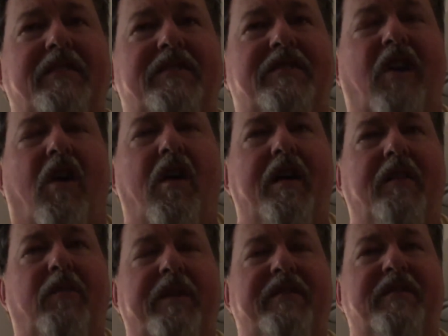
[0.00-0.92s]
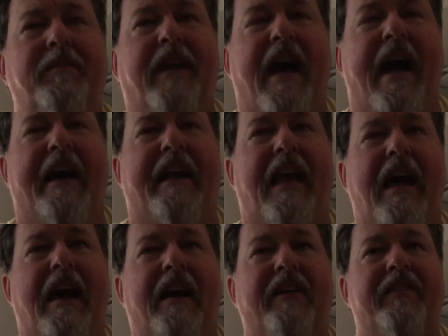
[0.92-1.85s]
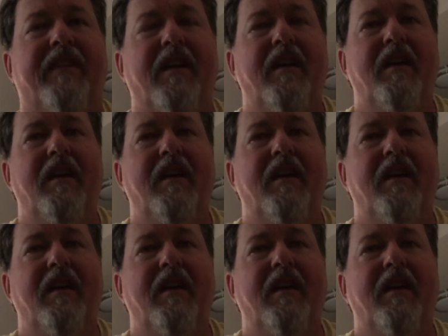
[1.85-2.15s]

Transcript: started with some guidelines